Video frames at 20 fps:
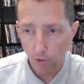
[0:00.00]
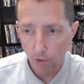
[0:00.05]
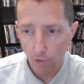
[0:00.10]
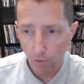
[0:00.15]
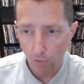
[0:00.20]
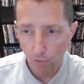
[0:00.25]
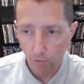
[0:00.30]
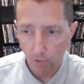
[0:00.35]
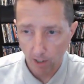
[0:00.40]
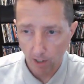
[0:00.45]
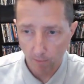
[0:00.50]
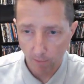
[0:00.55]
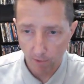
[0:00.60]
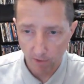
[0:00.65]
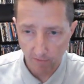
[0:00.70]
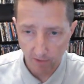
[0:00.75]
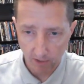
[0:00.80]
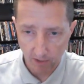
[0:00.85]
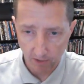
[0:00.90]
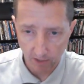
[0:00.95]
who had
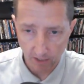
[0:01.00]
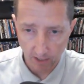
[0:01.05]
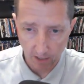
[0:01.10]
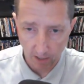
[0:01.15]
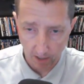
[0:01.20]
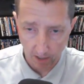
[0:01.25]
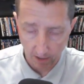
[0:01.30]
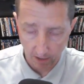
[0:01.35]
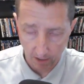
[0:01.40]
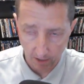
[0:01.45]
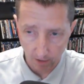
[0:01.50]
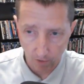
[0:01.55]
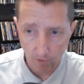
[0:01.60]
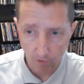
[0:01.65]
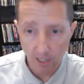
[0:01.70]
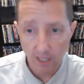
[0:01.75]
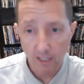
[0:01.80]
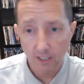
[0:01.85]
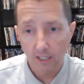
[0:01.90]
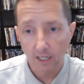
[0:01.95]
previously done
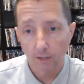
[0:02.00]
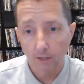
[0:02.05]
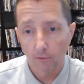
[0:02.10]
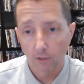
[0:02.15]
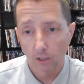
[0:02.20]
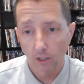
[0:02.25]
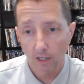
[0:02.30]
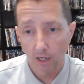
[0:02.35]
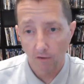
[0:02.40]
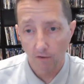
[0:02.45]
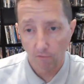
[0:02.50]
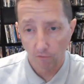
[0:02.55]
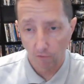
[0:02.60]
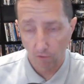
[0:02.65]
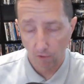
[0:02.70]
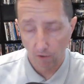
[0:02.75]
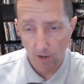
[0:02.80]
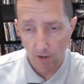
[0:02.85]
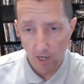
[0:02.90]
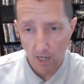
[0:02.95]
Grease, and he was looking
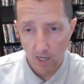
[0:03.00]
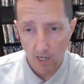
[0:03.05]
for